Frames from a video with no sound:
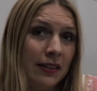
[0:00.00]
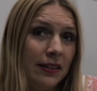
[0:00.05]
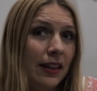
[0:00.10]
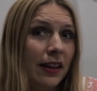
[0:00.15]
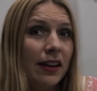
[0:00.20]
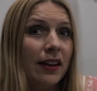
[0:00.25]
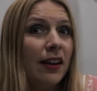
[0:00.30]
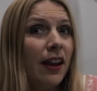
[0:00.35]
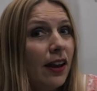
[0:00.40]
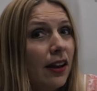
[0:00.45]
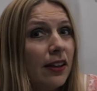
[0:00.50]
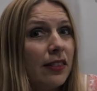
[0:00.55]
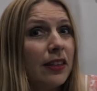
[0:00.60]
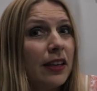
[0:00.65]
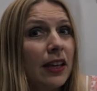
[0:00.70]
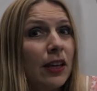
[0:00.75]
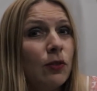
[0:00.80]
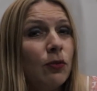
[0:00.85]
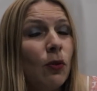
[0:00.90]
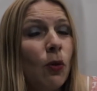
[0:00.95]
Then another
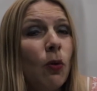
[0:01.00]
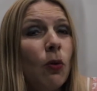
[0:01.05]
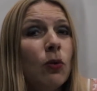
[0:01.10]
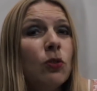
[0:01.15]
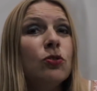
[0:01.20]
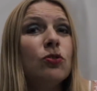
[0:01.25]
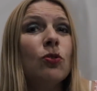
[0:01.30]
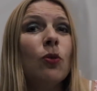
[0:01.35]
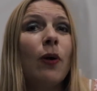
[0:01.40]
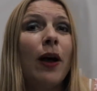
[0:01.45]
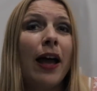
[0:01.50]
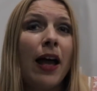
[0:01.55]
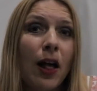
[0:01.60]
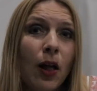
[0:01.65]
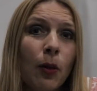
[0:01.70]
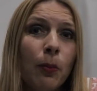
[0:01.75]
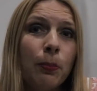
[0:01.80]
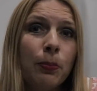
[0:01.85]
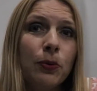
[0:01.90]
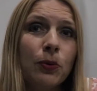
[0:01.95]
thing, it will also
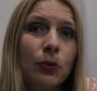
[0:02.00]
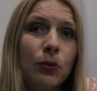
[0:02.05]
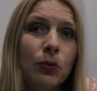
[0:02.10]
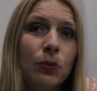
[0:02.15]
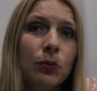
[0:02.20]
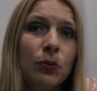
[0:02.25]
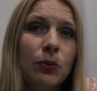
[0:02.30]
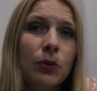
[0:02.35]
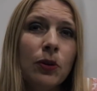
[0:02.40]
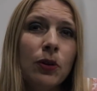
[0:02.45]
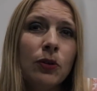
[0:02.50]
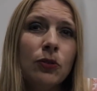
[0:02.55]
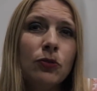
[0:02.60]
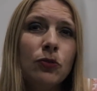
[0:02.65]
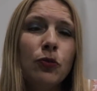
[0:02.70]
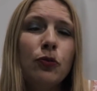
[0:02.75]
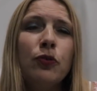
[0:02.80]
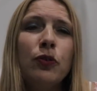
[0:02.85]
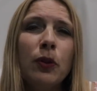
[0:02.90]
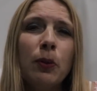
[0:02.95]
help you
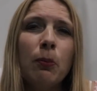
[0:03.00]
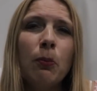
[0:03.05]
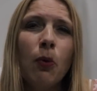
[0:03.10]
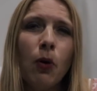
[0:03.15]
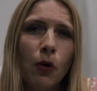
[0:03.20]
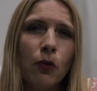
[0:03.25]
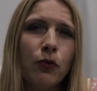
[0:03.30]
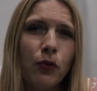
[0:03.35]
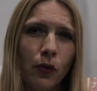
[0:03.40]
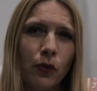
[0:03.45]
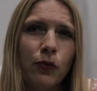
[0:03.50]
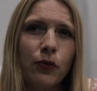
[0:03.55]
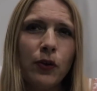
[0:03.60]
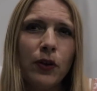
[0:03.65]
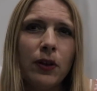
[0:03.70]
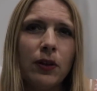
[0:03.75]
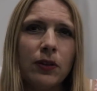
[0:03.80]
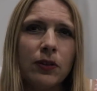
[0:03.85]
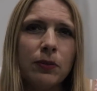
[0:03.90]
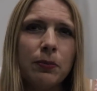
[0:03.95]
to feel more
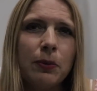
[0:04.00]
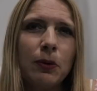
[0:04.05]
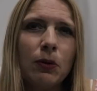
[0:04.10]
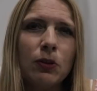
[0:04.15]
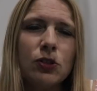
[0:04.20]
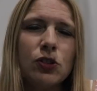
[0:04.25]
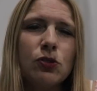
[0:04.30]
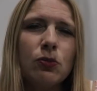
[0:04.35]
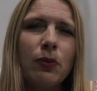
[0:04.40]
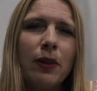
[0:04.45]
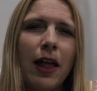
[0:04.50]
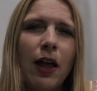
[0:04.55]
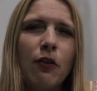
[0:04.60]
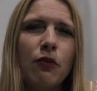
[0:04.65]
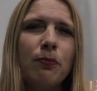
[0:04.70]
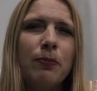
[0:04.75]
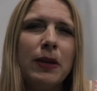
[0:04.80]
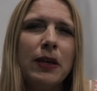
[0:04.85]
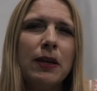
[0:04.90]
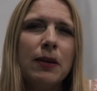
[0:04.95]
fulfilled, because you will
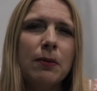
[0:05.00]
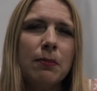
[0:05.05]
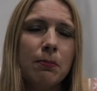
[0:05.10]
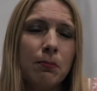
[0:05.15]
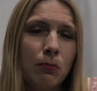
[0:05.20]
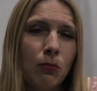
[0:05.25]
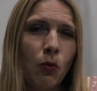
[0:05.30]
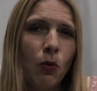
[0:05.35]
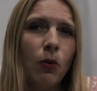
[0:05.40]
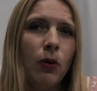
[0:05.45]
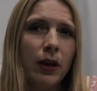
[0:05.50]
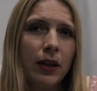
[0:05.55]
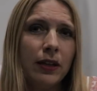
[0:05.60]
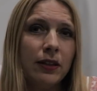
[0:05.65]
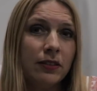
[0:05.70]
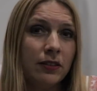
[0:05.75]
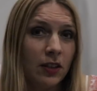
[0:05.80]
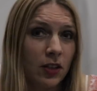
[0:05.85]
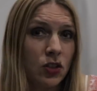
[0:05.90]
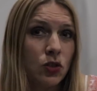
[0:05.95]
be more in
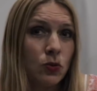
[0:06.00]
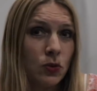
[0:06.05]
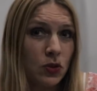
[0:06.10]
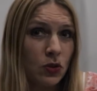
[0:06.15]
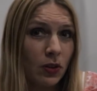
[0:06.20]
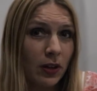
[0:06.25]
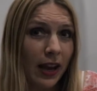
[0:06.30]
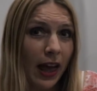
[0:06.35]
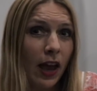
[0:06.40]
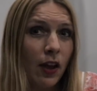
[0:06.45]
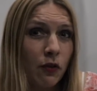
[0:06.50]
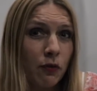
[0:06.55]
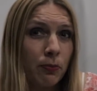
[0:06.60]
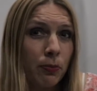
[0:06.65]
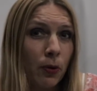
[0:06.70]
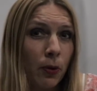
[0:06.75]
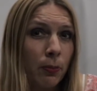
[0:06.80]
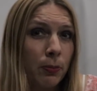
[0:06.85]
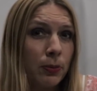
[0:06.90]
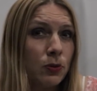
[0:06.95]
touch with your life
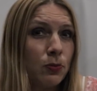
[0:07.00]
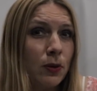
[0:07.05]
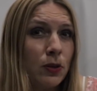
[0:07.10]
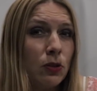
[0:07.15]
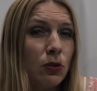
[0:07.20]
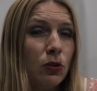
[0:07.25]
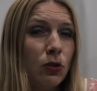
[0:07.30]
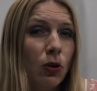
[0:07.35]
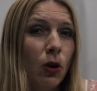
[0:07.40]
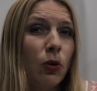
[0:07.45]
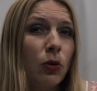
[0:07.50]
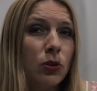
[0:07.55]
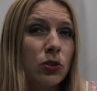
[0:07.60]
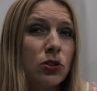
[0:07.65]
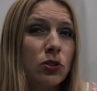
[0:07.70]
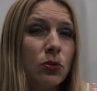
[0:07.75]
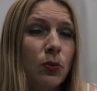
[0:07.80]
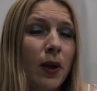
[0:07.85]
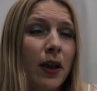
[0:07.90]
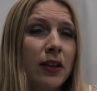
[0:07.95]
purpose when you know your
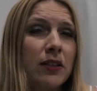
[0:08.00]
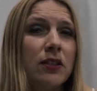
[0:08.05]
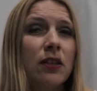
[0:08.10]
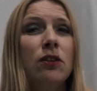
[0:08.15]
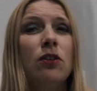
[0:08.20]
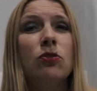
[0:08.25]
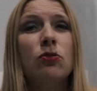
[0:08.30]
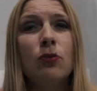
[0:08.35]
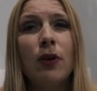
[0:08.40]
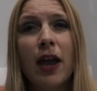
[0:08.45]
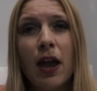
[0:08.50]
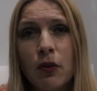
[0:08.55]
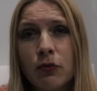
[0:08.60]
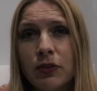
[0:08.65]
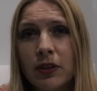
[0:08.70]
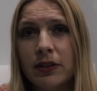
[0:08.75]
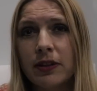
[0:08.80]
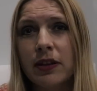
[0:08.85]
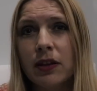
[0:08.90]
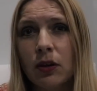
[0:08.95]
strengths and that you have
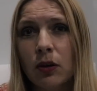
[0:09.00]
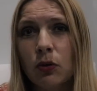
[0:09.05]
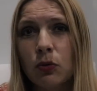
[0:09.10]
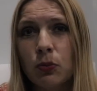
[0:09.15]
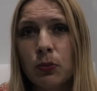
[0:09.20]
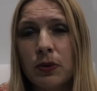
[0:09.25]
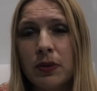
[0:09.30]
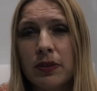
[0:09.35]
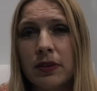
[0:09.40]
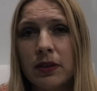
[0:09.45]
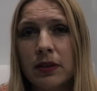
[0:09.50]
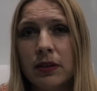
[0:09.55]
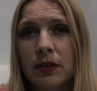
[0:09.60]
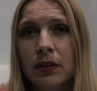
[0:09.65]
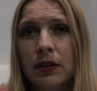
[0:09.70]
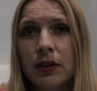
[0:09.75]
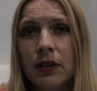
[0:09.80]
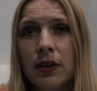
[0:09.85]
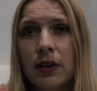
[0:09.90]
that hero within,